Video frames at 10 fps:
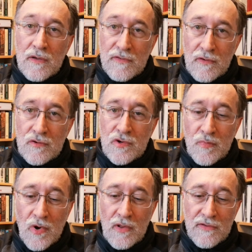social
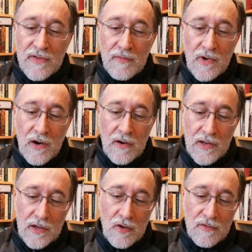policy
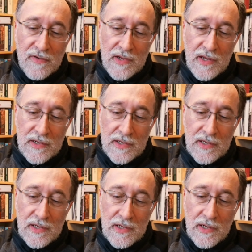regarding
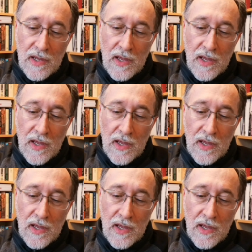COVID-19.